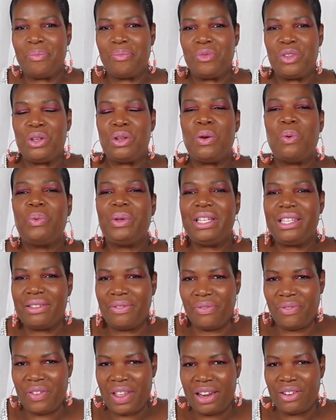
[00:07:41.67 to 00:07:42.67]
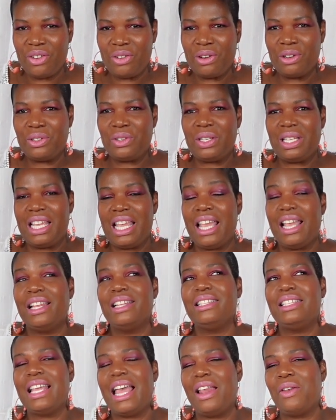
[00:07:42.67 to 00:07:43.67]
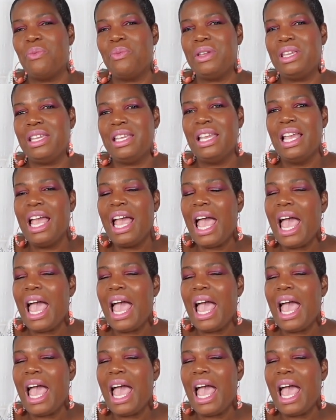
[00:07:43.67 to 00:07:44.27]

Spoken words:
you know, we defend her to the end and we